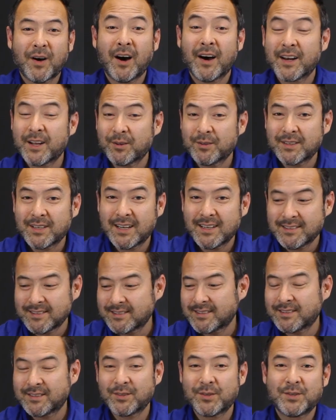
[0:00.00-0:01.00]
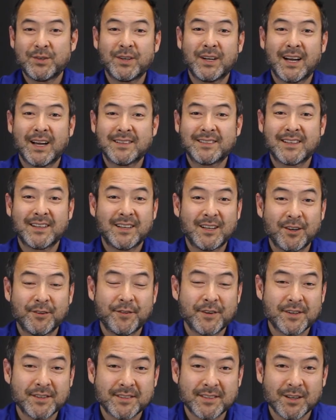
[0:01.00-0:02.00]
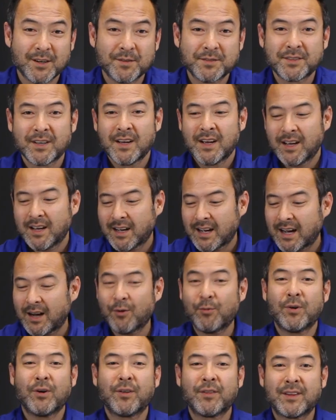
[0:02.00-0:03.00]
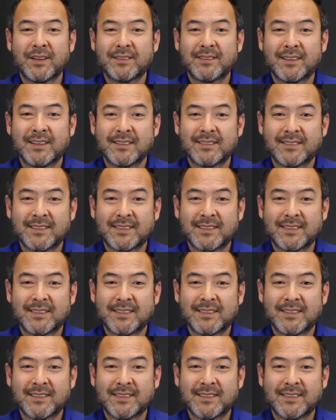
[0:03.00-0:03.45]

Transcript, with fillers: audio tests so you guys can hear for yourselves how well these things